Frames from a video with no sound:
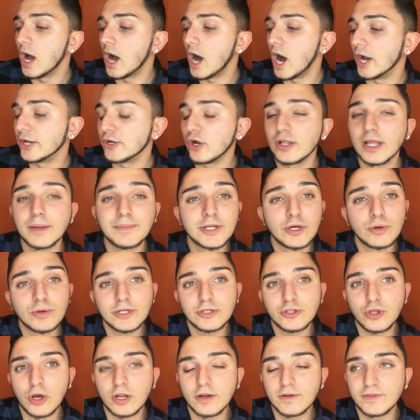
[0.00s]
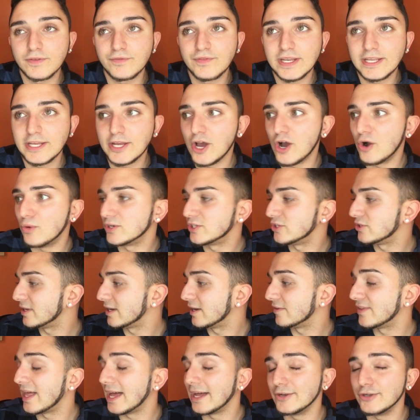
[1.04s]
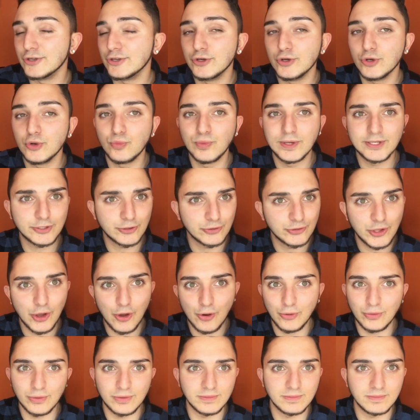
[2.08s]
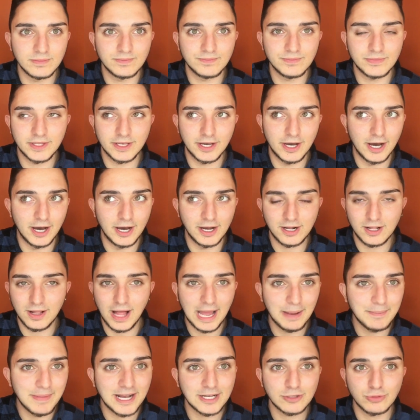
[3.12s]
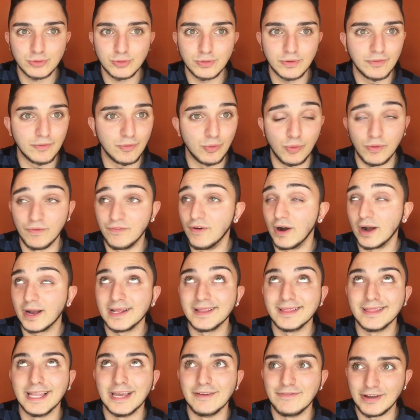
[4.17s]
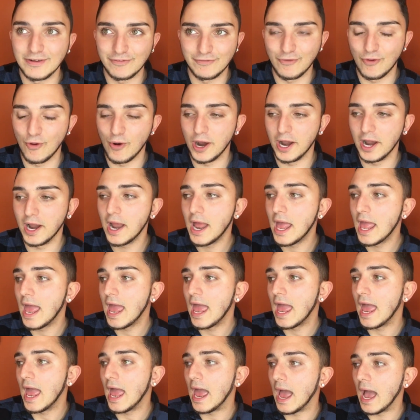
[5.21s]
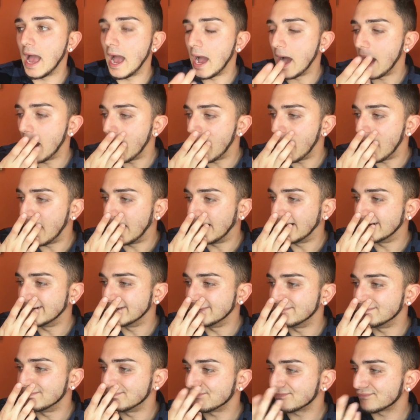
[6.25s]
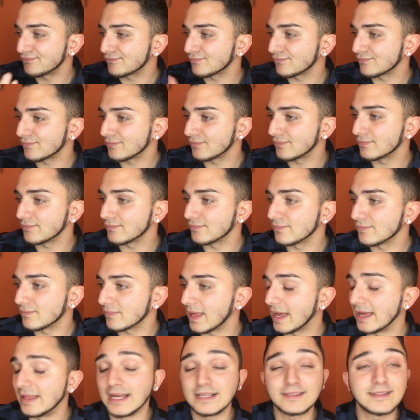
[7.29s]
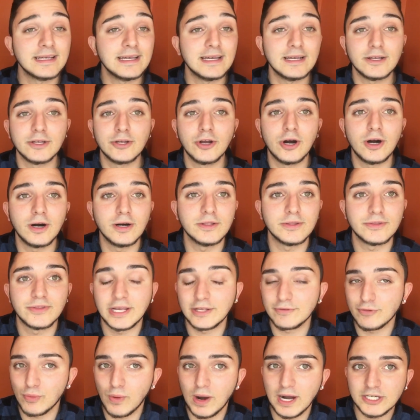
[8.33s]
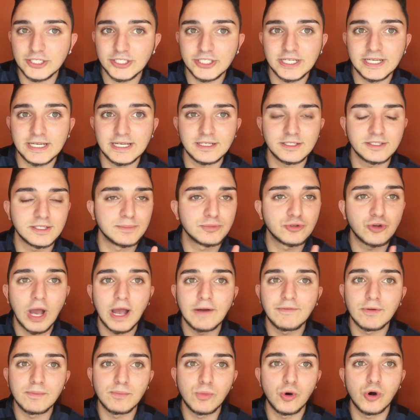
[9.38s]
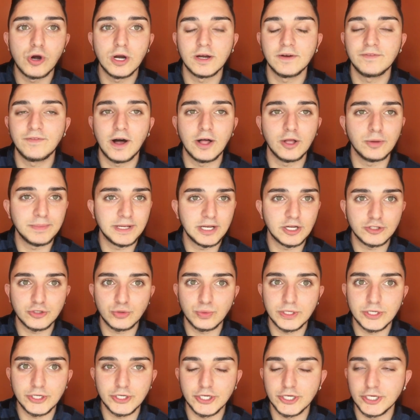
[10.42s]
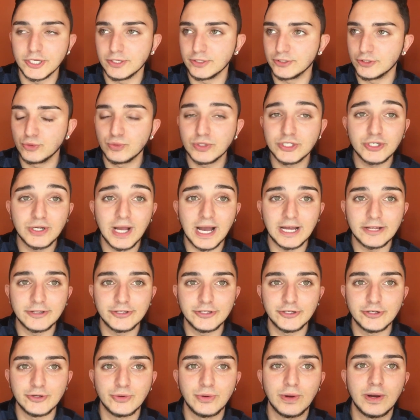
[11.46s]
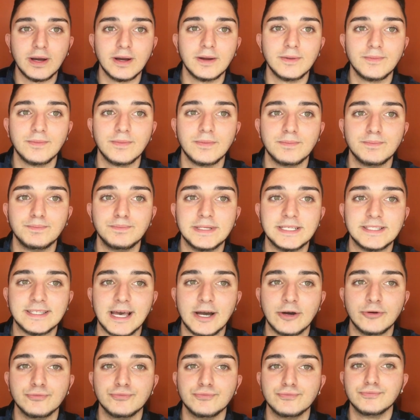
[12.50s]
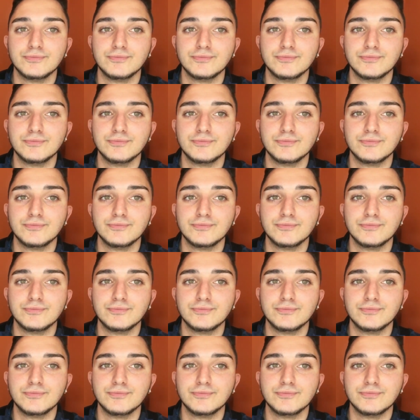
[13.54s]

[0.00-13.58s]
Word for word: Uh, y'all let me know what you thought of the video, what you think of that new whistle note uh, climax, which we're, we're fucking living for. Um, and that's it, y'all. Thanks for watching. Subscribe for more. Follow me on Twitter. Do what you gotta do. Peace out.